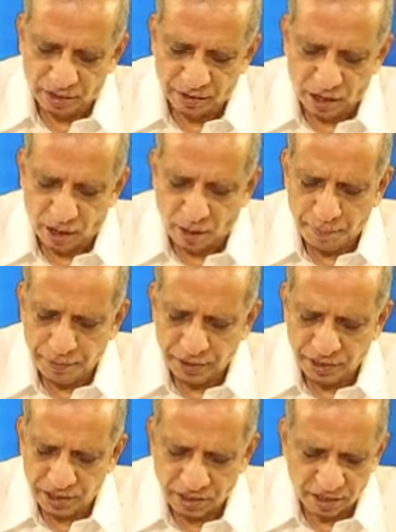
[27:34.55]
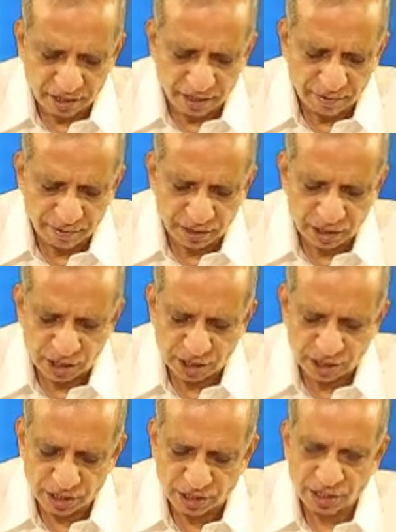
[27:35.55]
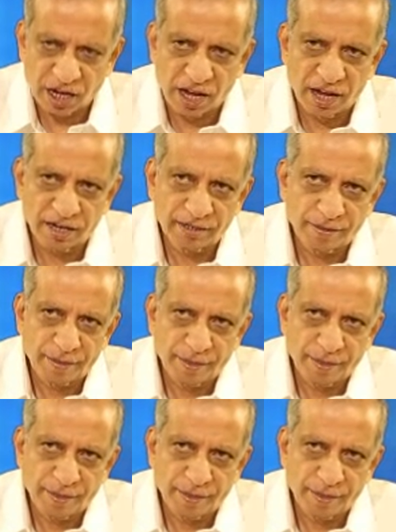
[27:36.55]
The operational definitions are